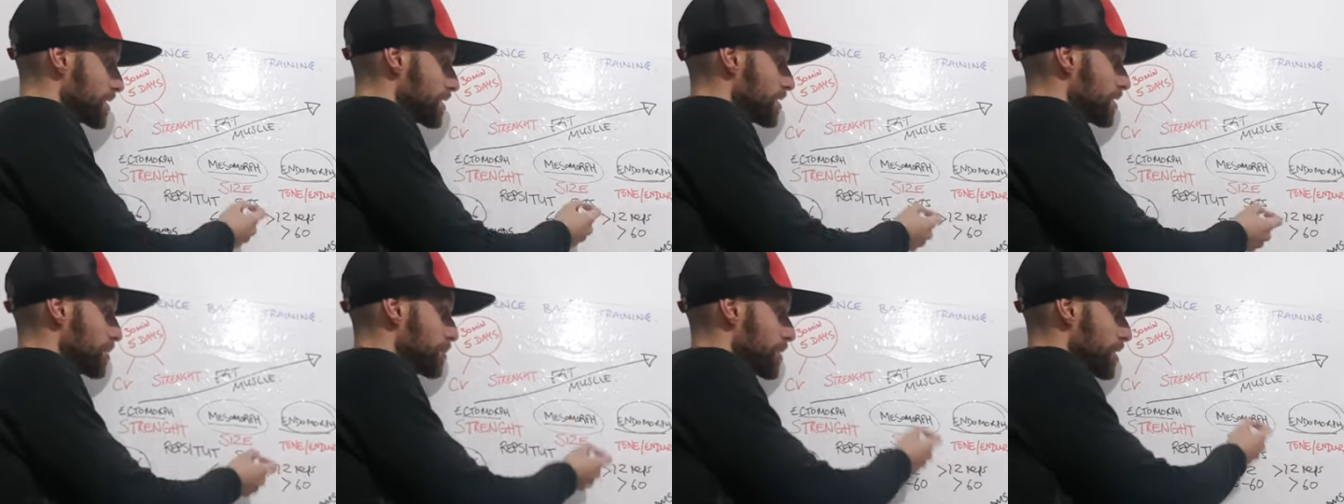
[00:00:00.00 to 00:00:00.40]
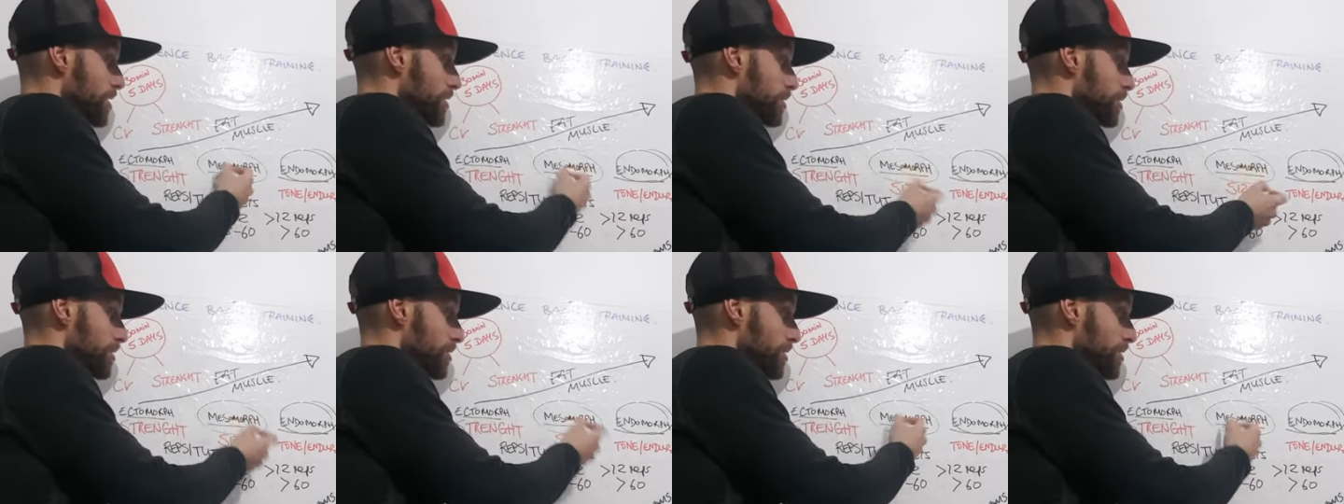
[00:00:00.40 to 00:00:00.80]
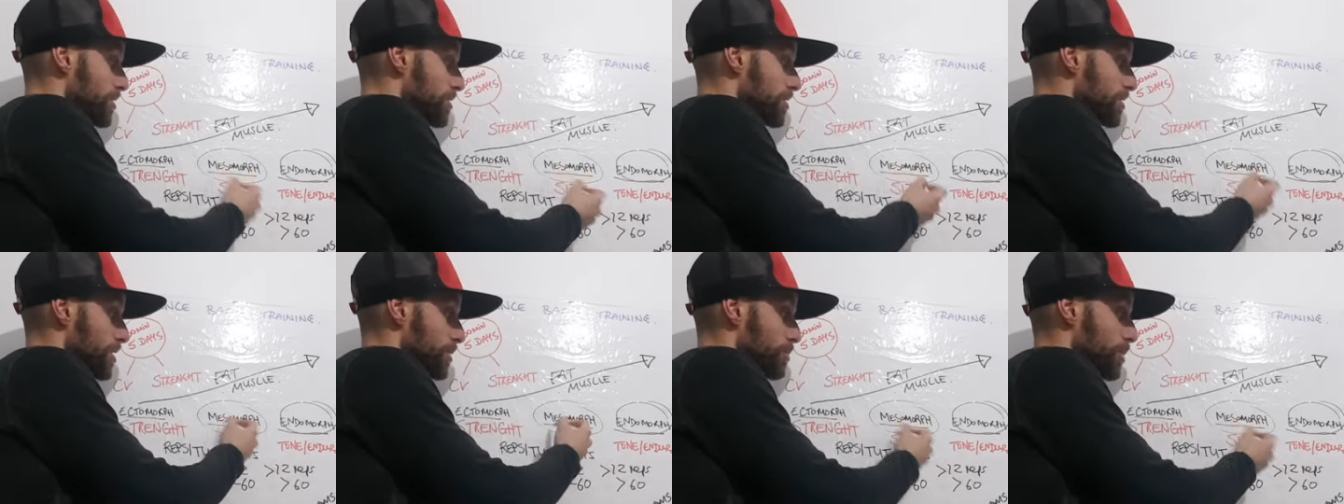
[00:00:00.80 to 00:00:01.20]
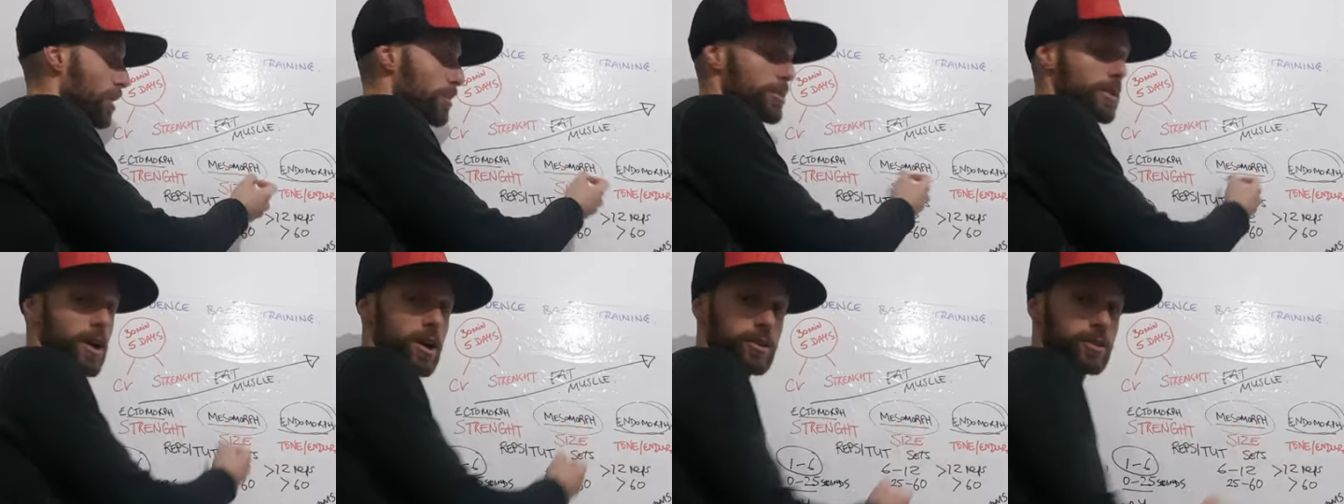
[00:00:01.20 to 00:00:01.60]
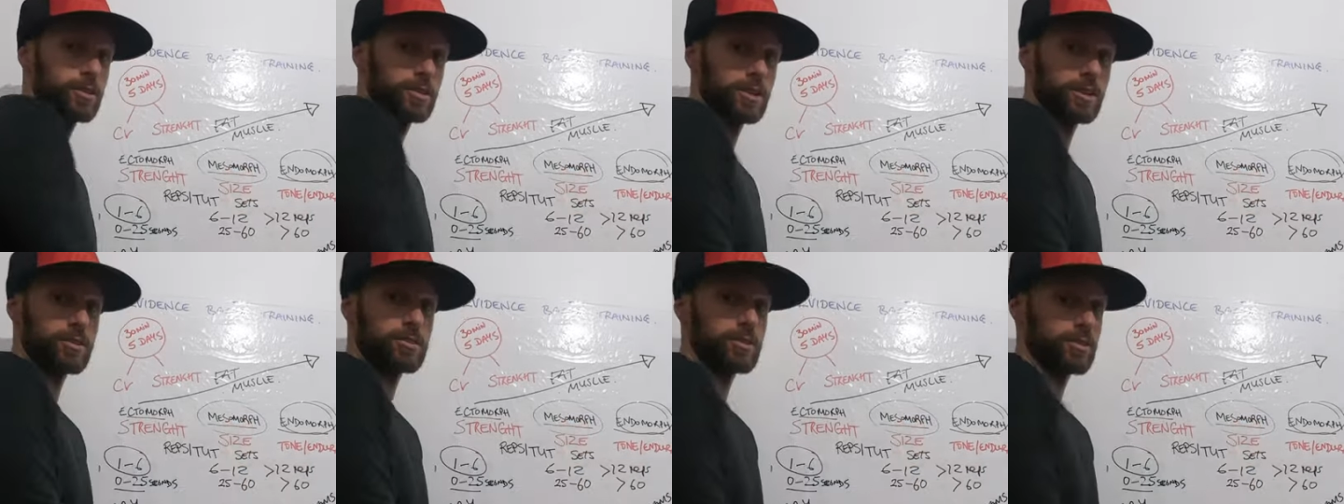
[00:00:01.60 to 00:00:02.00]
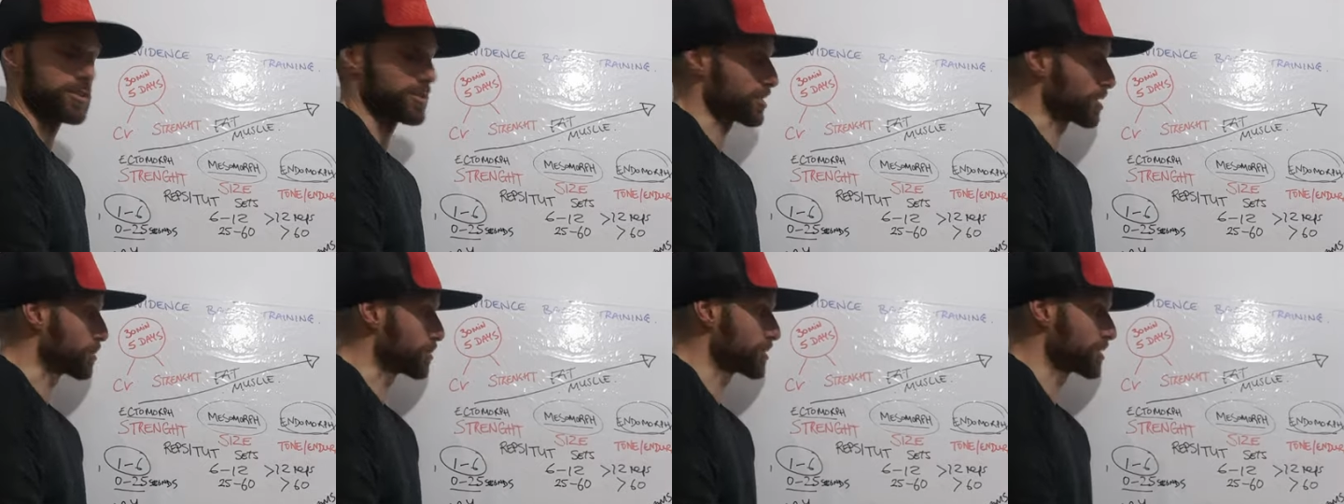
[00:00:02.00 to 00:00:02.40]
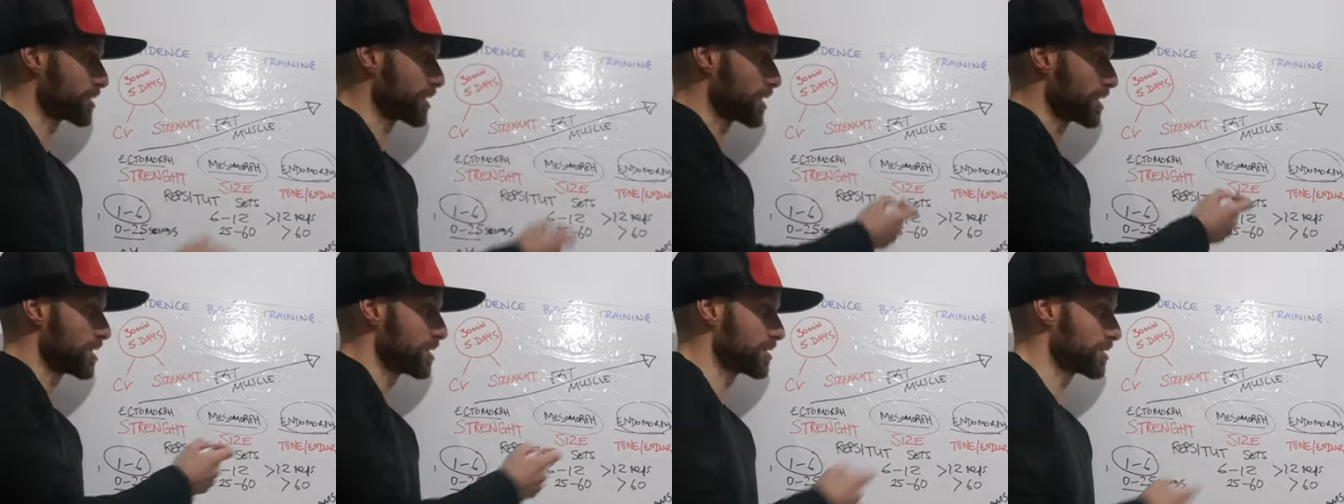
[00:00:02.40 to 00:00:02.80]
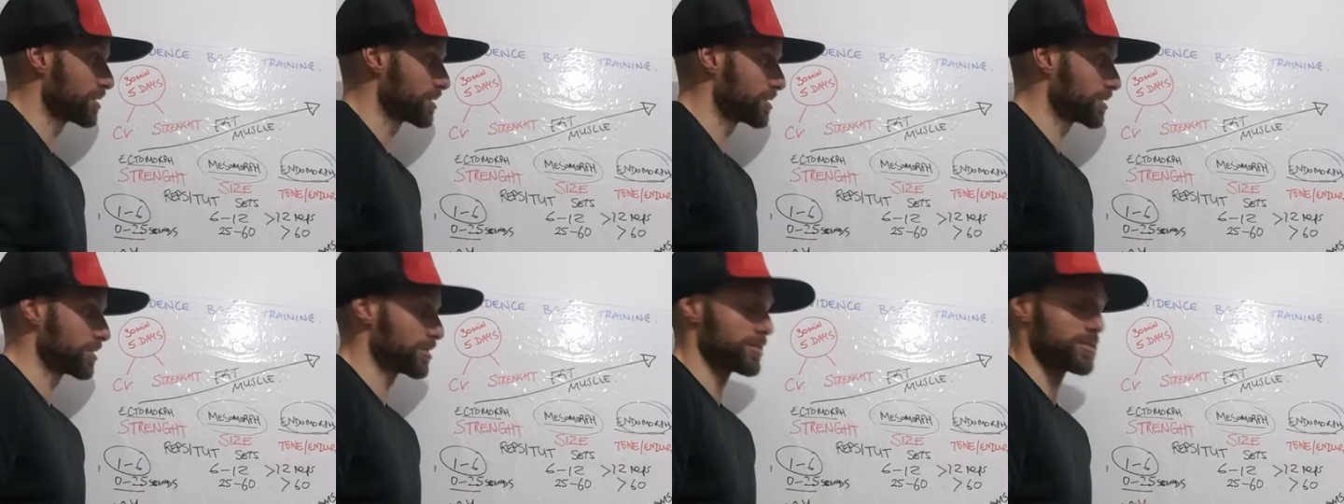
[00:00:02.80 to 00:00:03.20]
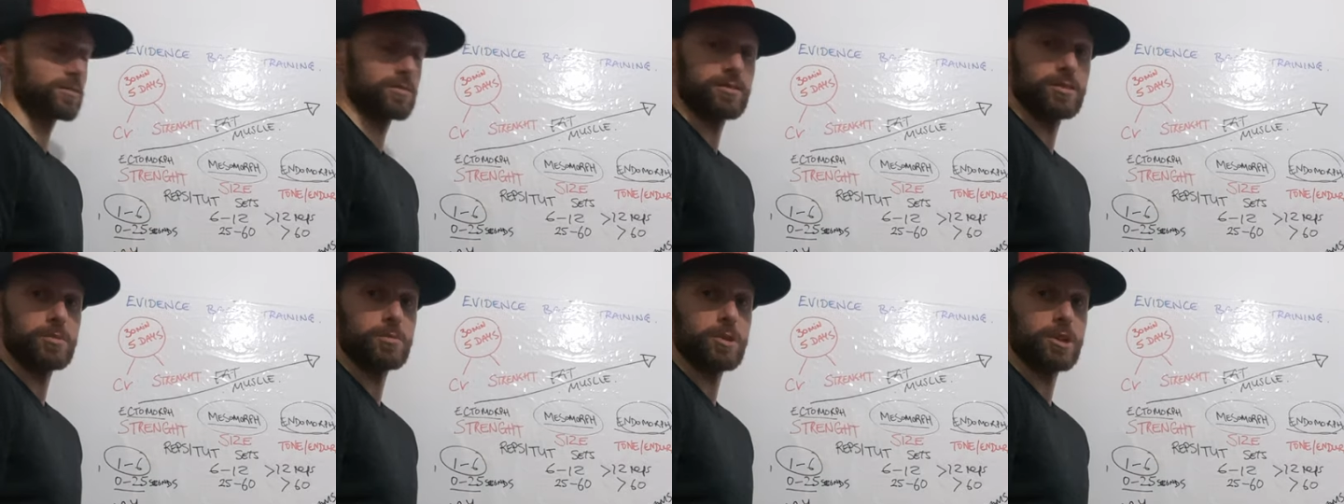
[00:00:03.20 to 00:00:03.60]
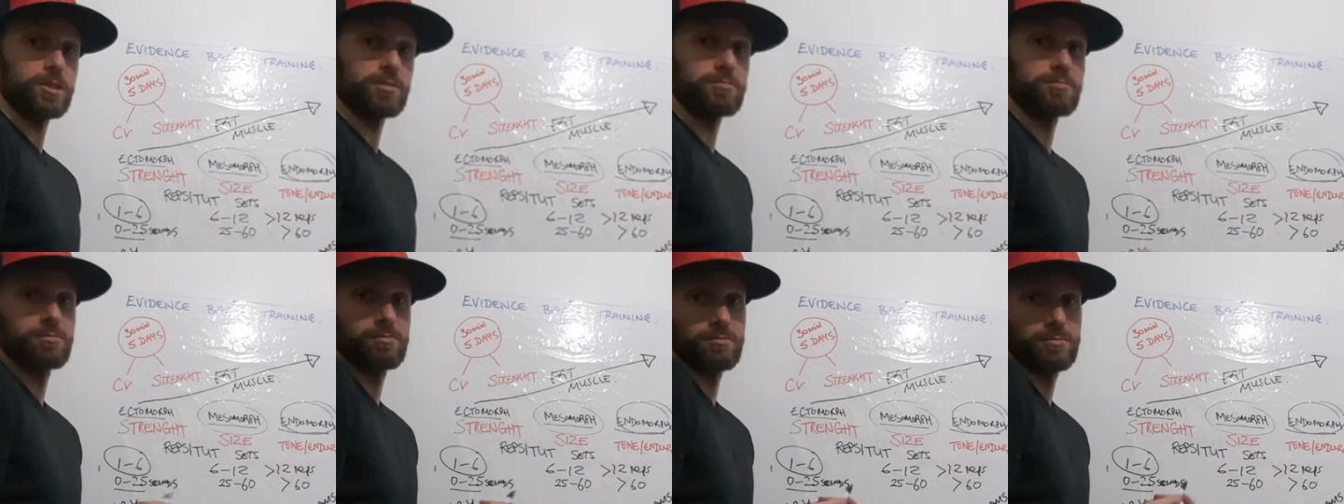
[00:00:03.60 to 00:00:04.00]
you mean you're, you, you probably are going to increase some size in it, you mean.